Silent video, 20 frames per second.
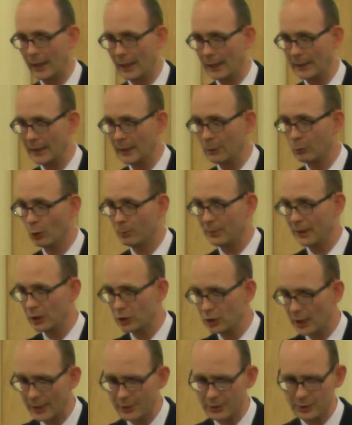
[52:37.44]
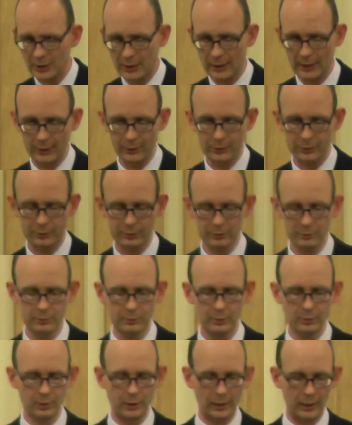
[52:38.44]
and he will be chastised,
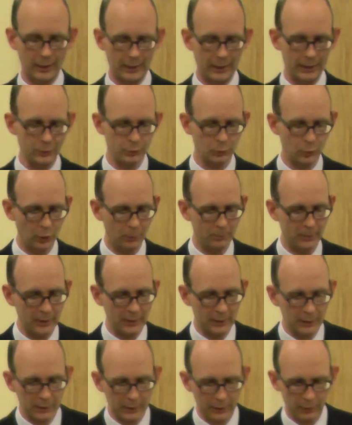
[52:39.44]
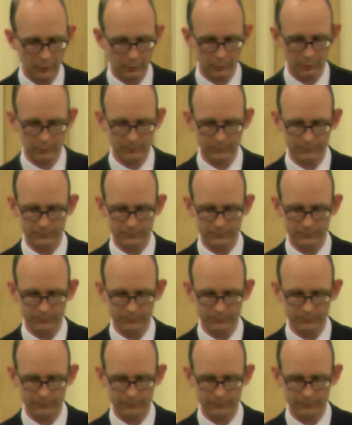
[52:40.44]
as will be clear.